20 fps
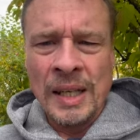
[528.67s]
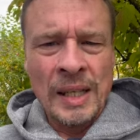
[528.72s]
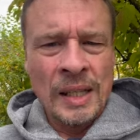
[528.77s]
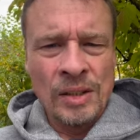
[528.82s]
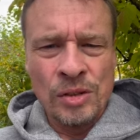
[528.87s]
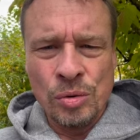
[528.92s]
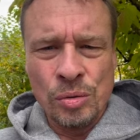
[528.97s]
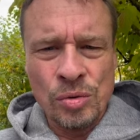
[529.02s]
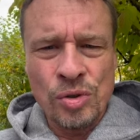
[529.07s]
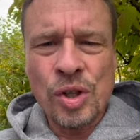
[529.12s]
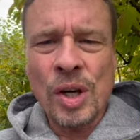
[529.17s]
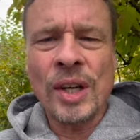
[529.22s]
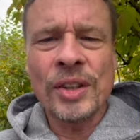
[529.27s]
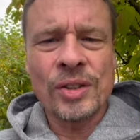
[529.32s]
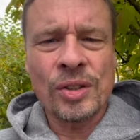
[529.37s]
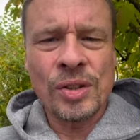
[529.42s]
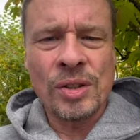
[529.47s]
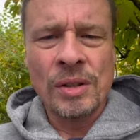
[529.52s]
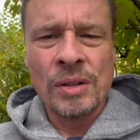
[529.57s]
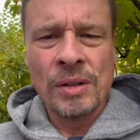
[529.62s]
You
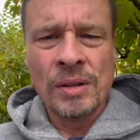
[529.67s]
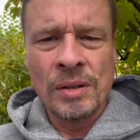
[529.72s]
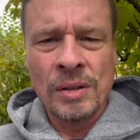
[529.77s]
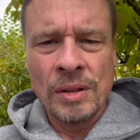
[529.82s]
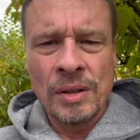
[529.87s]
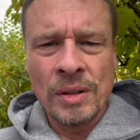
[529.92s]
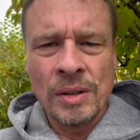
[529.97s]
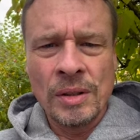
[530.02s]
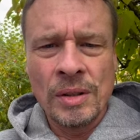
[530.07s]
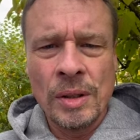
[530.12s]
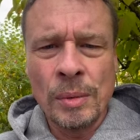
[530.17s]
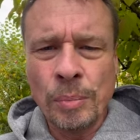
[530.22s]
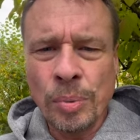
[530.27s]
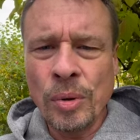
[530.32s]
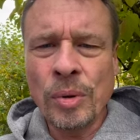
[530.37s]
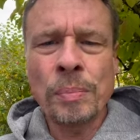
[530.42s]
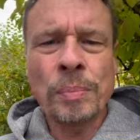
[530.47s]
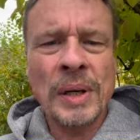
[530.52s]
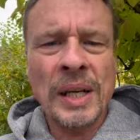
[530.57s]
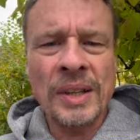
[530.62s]
judge the
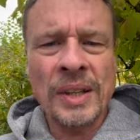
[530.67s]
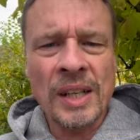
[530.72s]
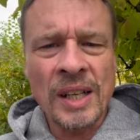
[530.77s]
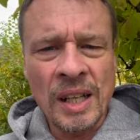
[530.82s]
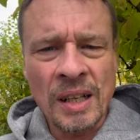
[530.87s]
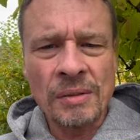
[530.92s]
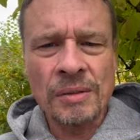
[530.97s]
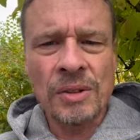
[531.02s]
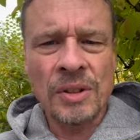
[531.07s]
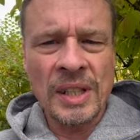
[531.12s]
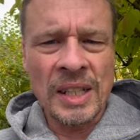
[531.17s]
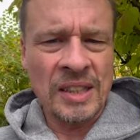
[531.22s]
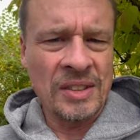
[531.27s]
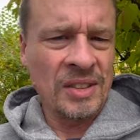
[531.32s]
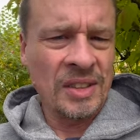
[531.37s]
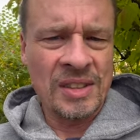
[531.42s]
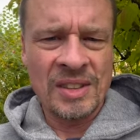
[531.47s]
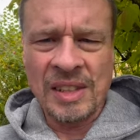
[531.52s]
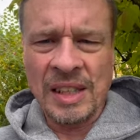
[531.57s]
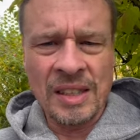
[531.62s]
book by the cover, as
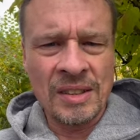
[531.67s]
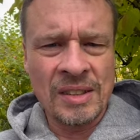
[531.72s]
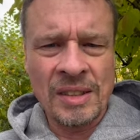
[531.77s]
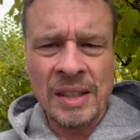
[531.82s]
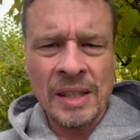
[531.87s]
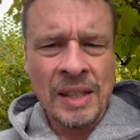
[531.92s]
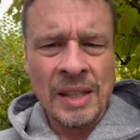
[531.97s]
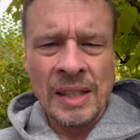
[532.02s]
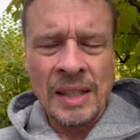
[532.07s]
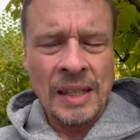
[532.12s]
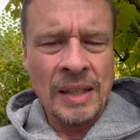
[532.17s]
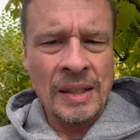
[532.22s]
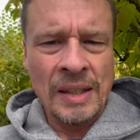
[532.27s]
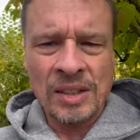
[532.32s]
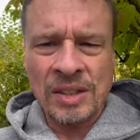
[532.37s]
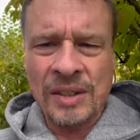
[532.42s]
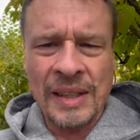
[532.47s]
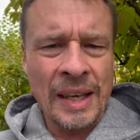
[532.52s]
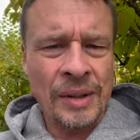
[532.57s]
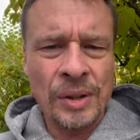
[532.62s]
he says, and
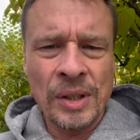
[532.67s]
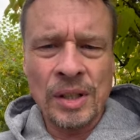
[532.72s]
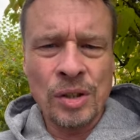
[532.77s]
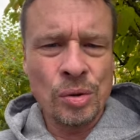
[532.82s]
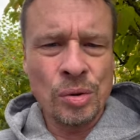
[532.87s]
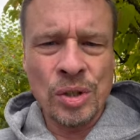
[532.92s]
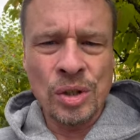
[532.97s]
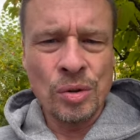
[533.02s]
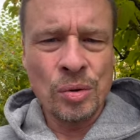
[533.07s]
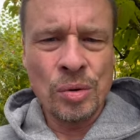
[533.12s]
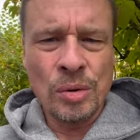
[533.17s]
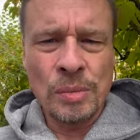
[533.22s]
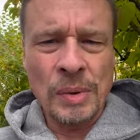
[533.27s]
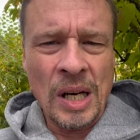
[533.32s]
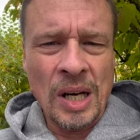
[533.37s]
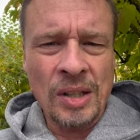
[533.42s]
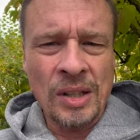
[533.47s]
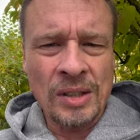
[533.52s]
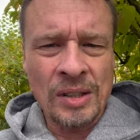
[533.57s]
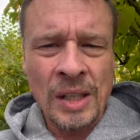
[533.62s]
there's nothing you can do
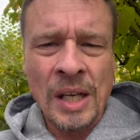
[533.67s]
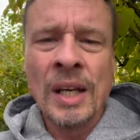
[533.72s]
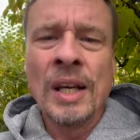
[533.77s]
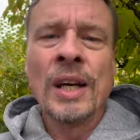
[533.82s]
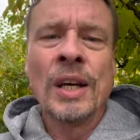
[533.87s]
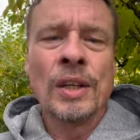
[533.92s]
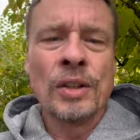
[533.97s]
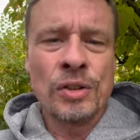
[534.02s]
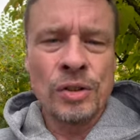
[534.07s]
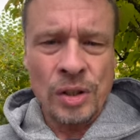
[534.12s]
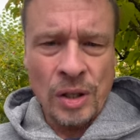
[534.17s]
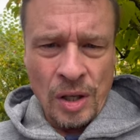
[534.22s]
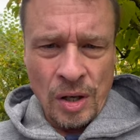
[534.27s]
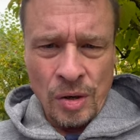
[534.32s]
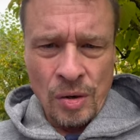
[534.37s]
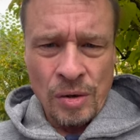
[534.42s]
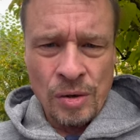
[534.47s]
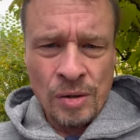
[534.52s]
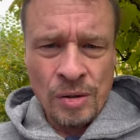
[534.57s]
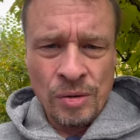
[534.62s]
about it.
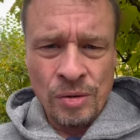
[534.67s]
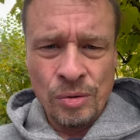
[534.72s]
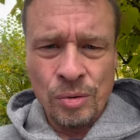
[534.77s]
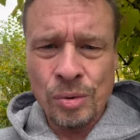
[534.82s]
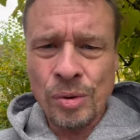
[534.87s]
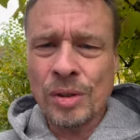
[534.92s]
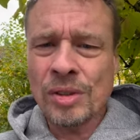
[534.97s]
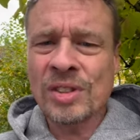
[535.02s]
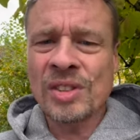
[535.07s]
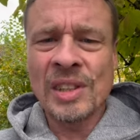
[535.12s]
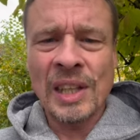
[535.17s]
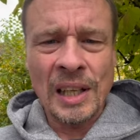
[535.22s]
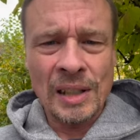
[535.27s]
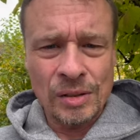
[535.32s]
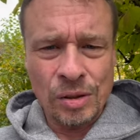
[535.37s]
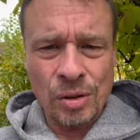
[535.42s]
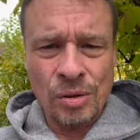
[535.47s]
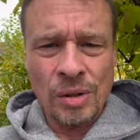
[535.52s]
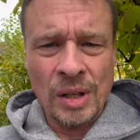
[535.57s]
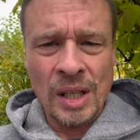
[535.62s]
So do your
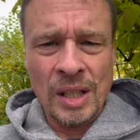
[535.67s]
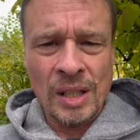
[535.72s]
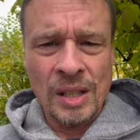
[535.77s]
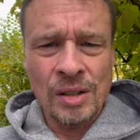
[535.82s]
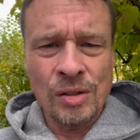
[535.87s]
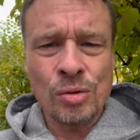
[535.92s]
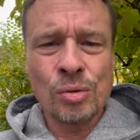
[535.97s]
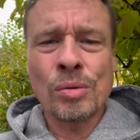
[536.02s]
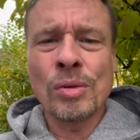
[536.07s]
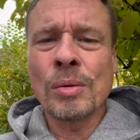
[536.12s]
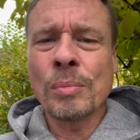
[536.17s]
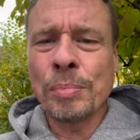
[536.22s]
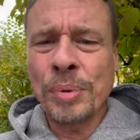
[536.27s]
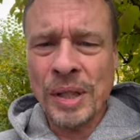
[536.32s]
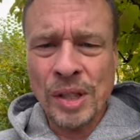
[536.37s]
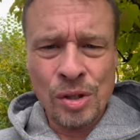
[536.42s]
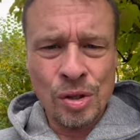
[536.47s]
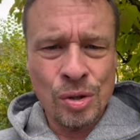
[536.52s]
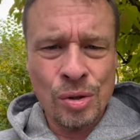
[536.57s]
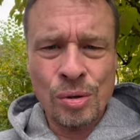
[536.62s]
sales training, do your
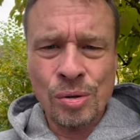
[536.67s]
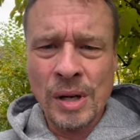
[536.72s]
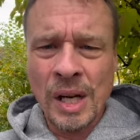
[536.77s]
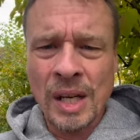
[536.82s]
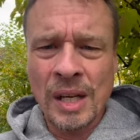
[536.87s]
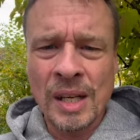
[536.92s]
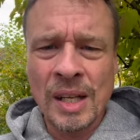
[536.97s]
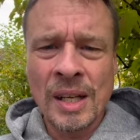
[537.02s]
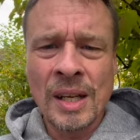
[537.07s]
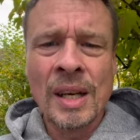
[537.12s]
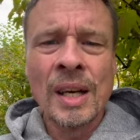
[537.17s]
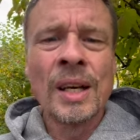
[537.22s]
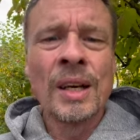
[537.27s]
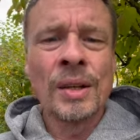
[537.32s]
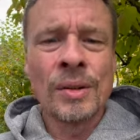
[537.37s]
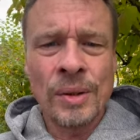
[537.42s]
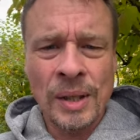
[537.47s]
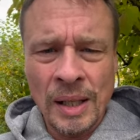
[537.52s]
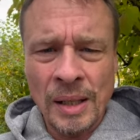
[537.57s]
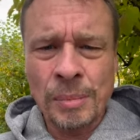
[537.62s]
pitch training,
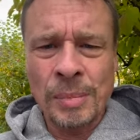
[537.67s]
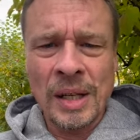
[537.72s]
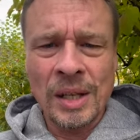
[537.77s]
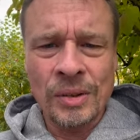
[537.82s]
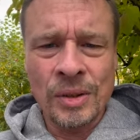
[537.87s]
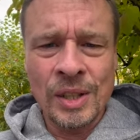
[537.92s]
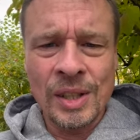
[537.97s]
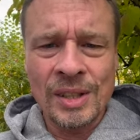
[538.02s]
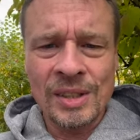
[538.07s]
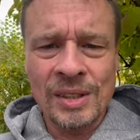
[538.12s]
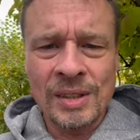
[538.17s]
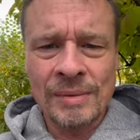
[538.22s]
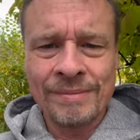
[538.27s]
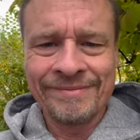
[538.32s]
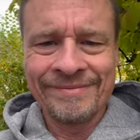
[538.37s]
think about this,